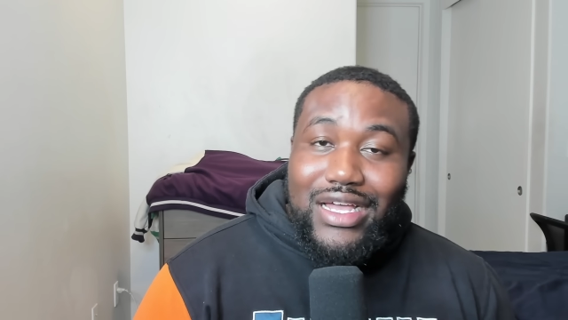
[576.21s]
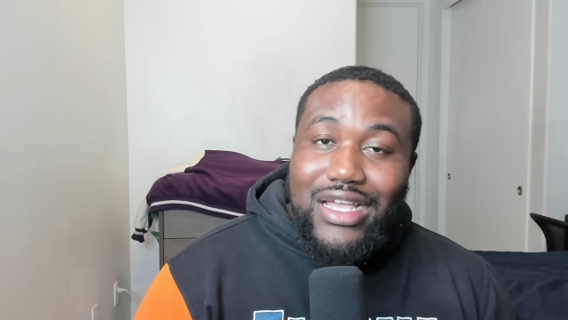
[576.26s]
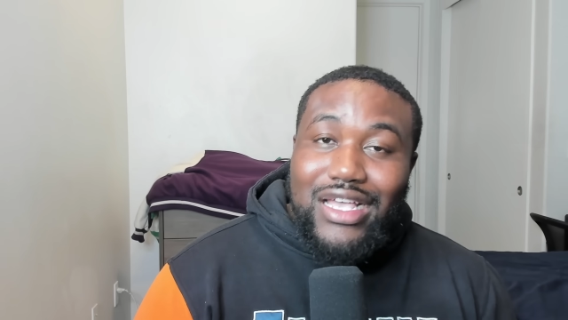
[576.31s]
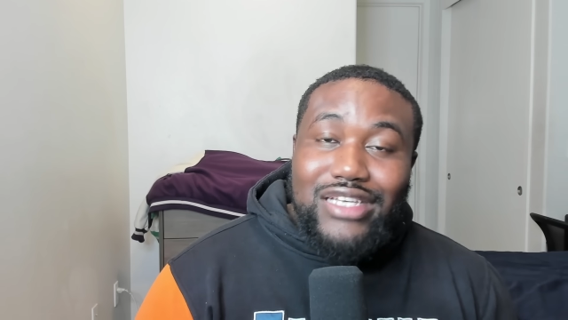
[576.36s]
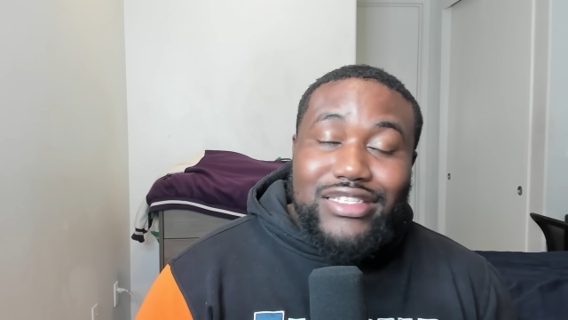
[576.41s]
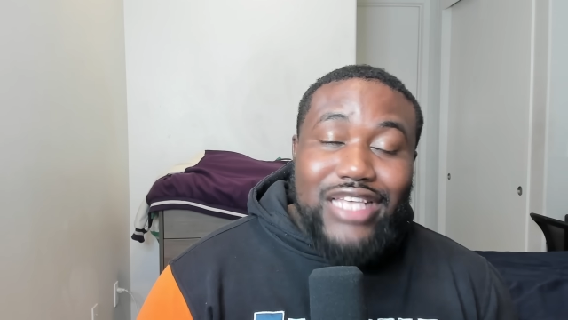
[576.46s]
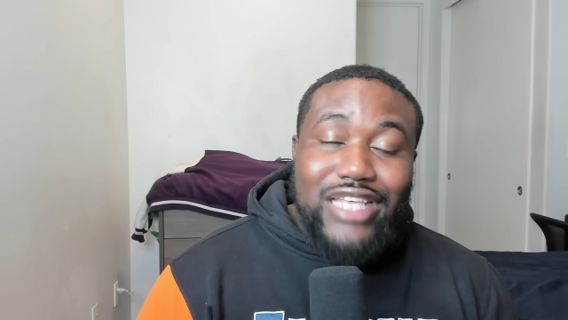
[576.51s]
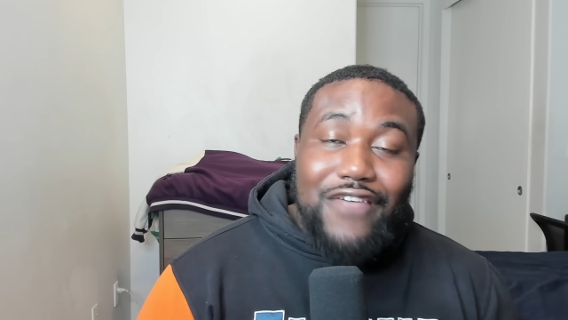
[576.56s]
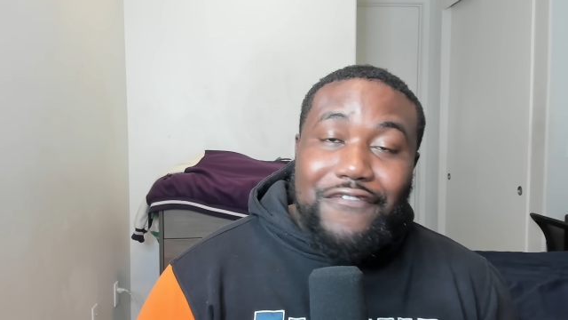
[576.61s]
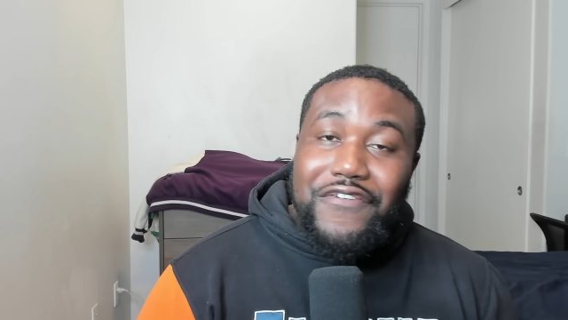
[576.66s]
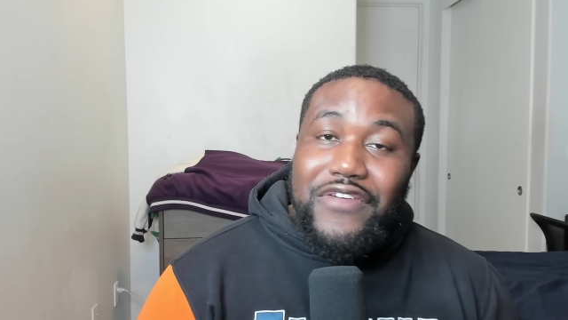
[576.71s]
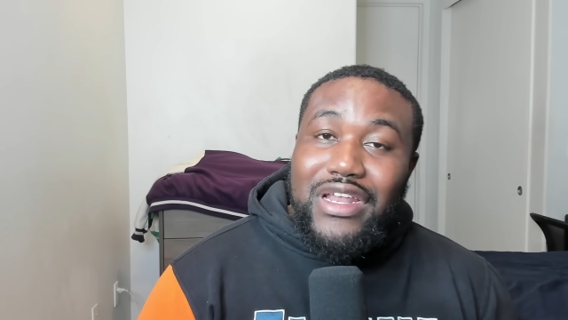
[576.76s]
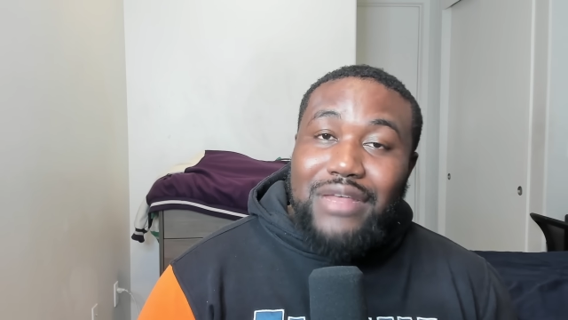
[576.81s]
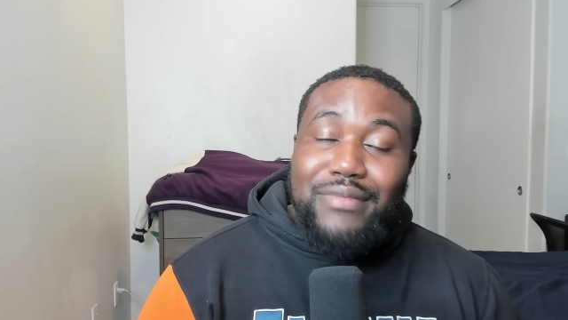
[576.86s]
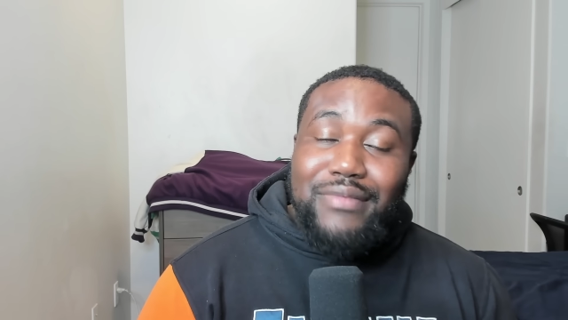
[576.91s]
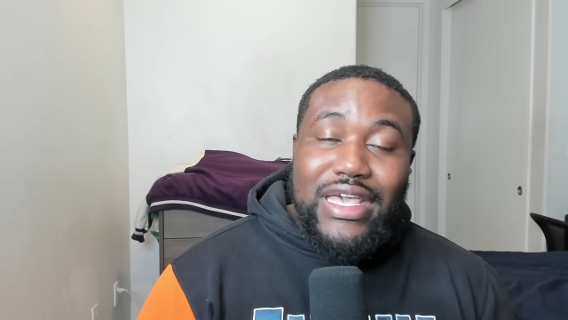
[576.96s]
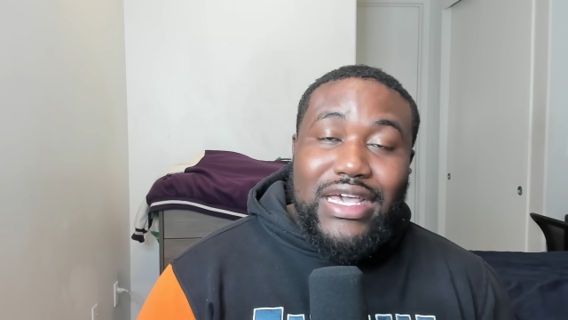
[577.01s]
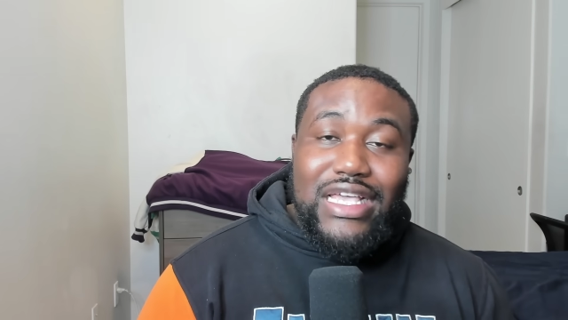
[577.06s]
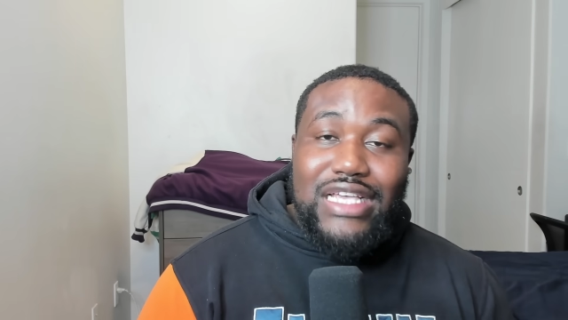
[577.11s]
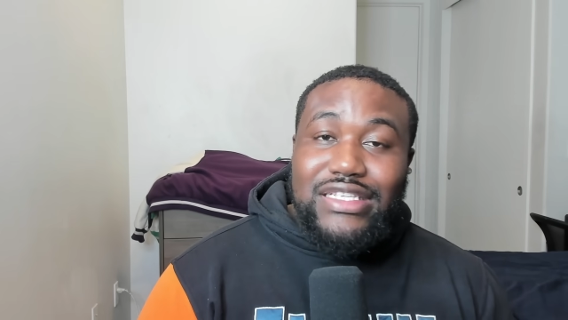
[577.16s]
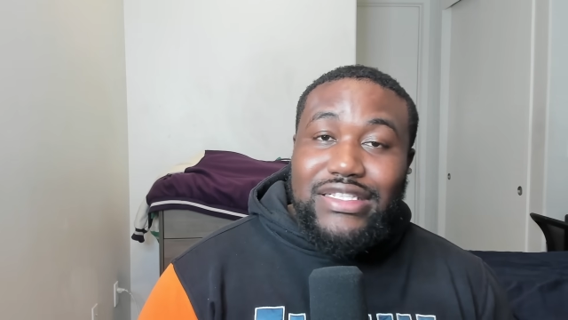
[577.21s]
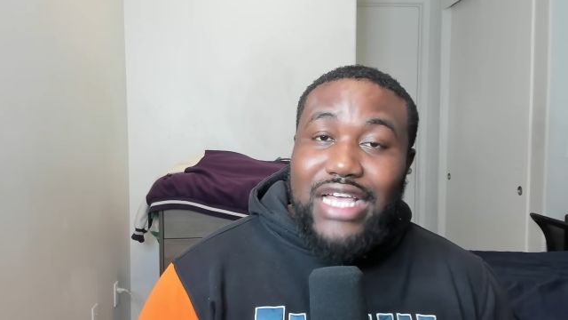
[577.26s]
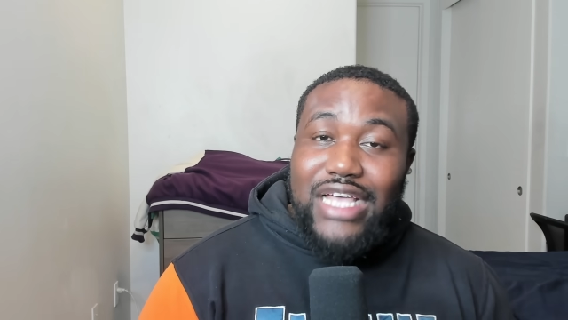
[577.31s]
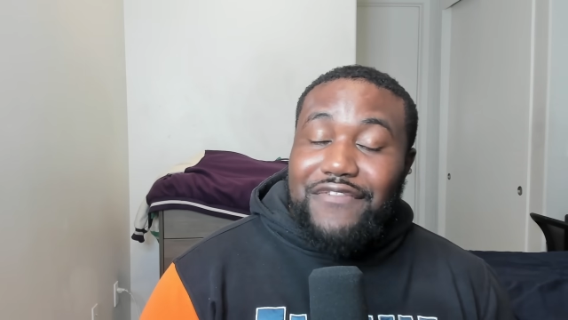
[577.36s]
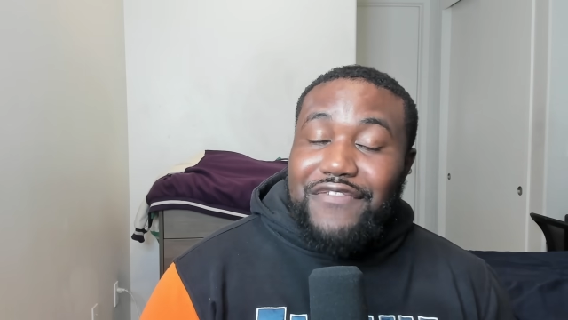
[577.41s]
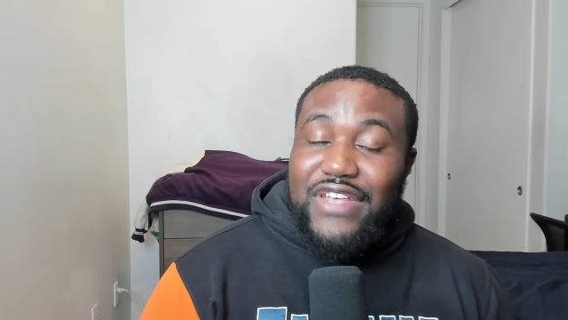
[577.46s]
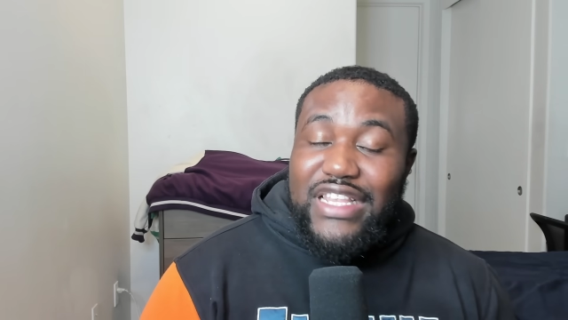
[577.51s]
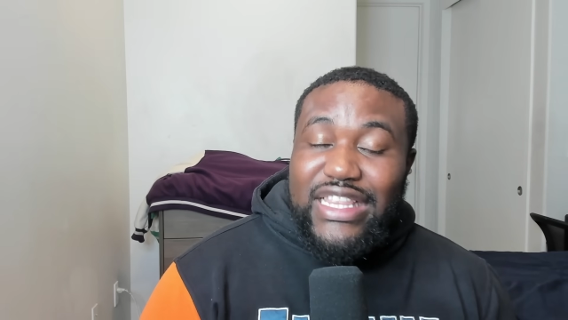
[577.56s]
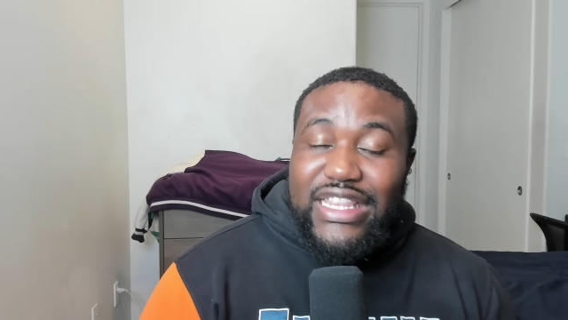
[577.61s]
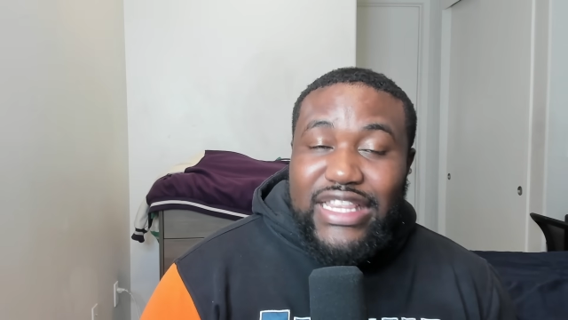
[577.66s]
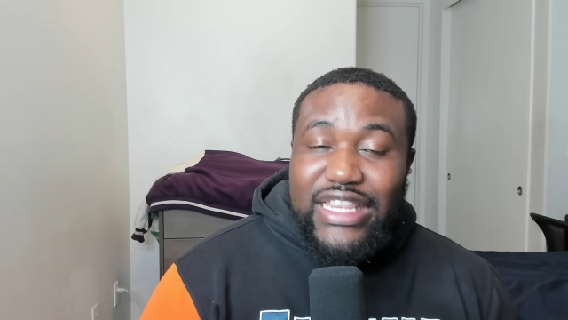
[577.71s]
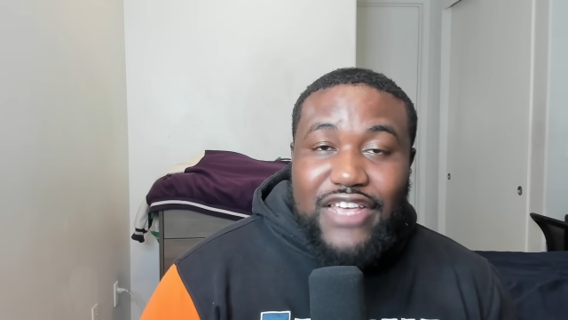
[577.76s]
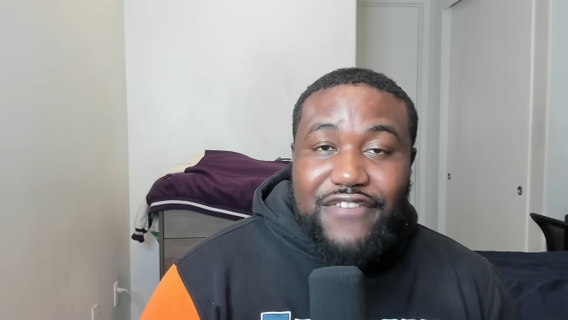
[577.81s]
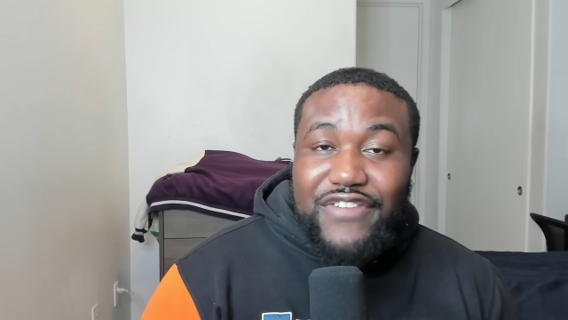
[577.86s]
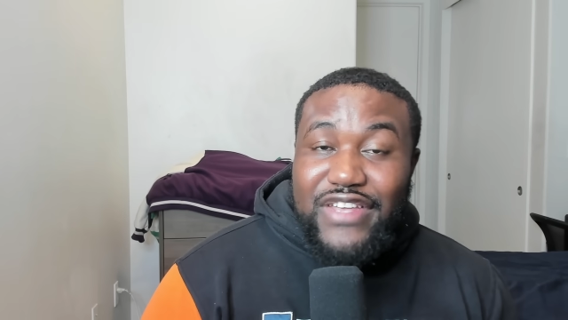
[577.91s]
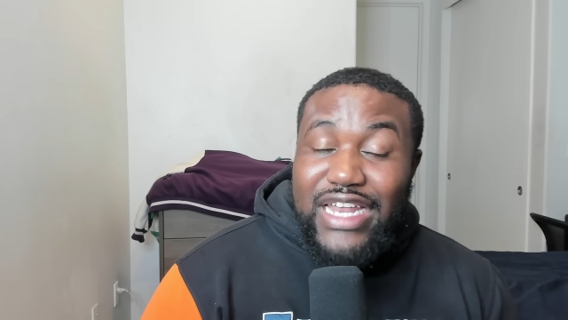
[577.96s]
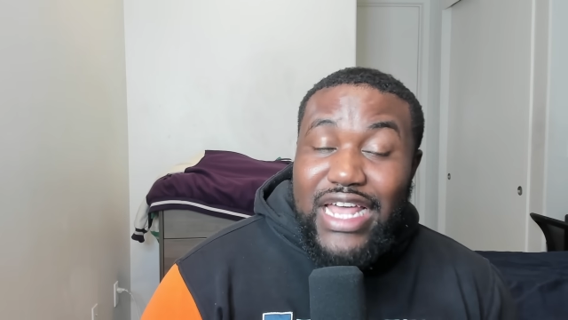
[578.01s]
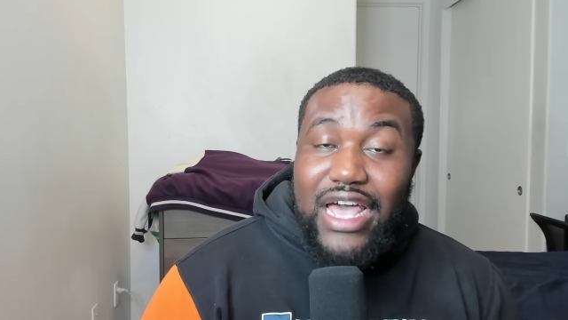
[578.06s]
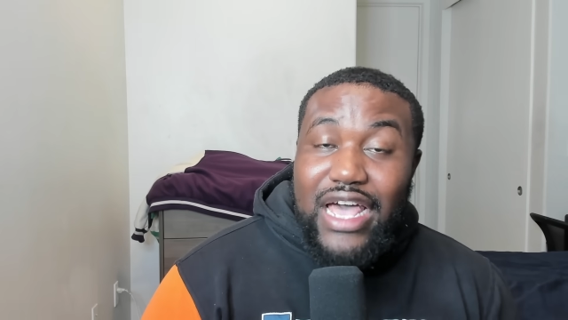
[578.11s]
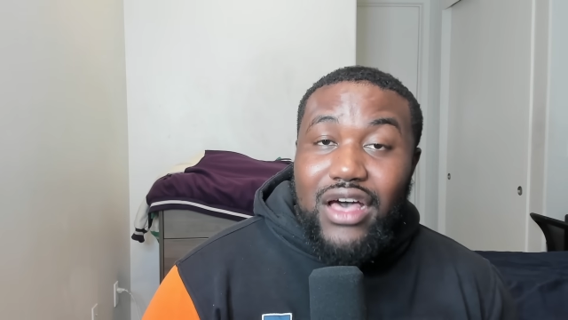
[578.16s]
Because they finna make his life a
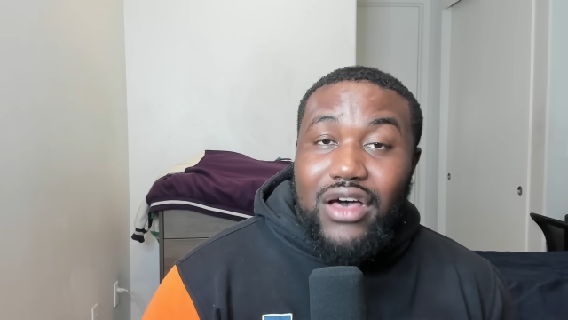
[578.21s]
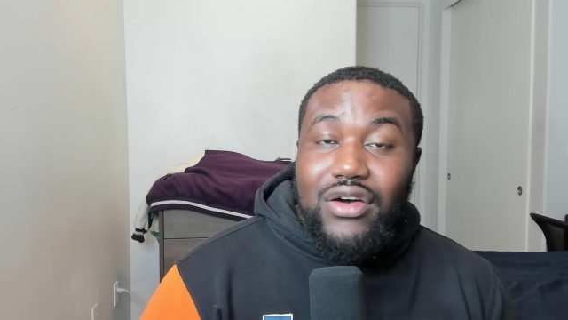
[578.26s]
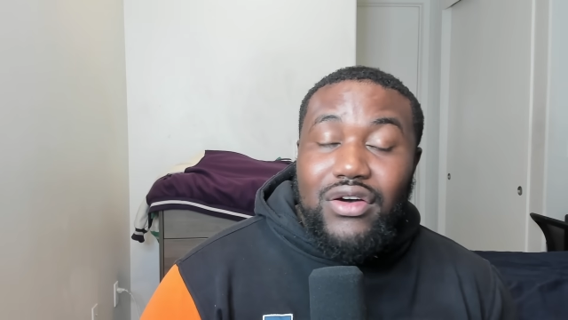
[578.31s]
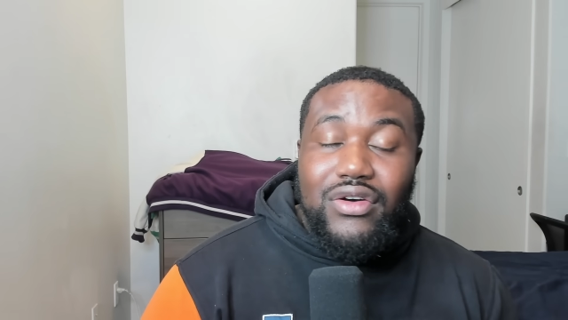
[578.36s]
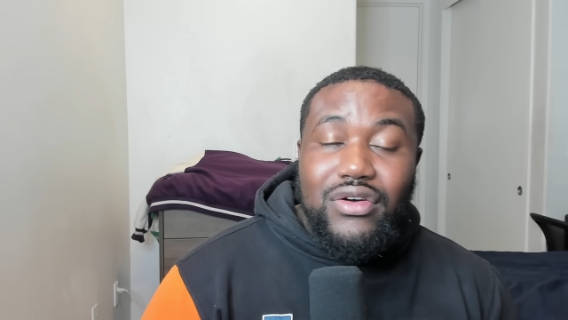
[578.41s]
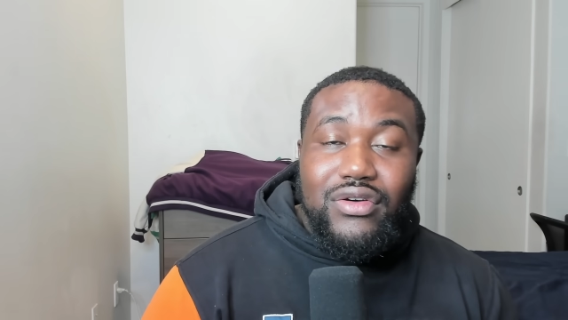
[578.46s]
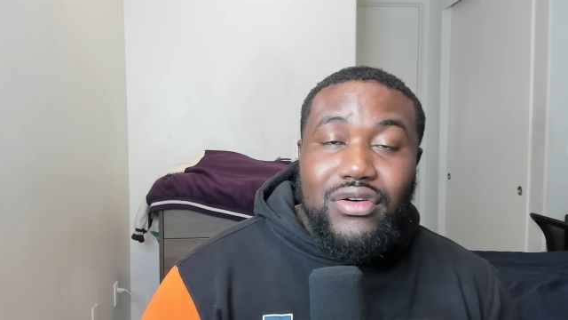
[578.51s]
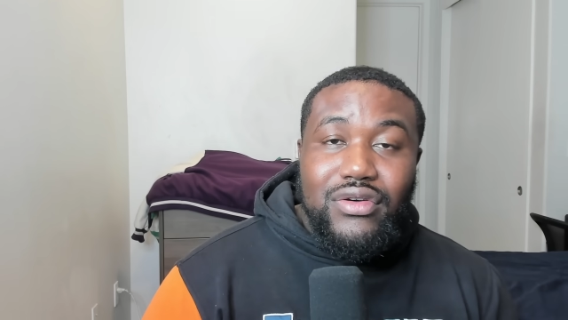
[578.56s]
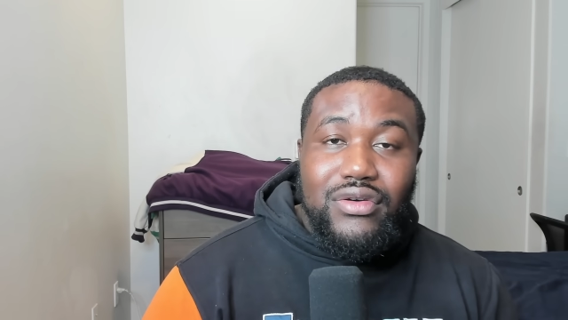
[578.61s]
living hell.